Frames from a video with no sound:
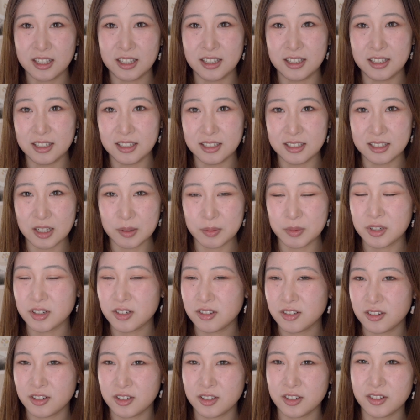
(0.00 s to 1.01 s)
and I'm not
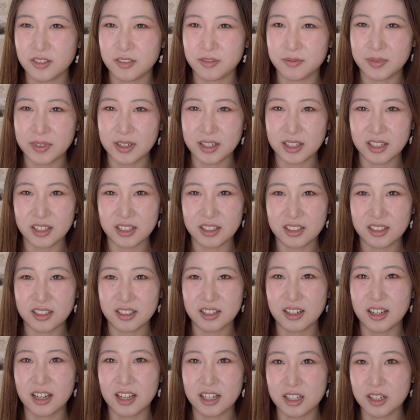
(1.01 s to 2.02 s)
sure if my
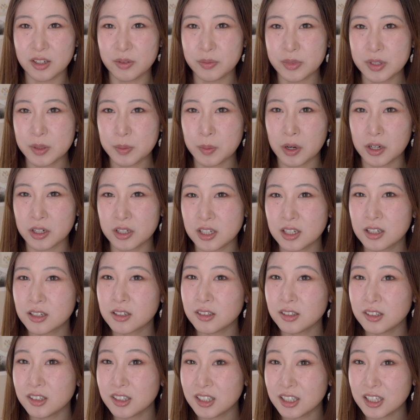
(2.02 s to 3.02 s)
items
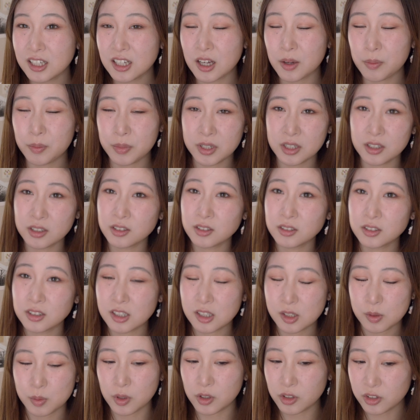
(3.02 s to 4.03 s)
particularly appeal to
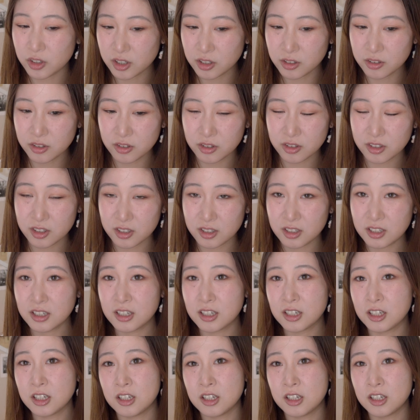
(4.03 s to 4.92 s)
small children,